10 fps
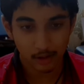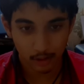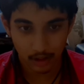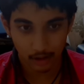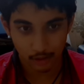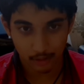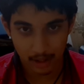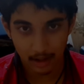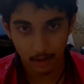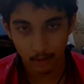So that was
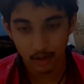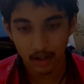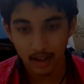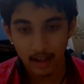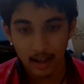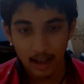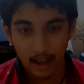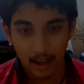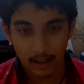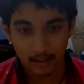really cool.
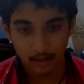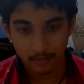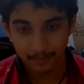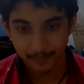And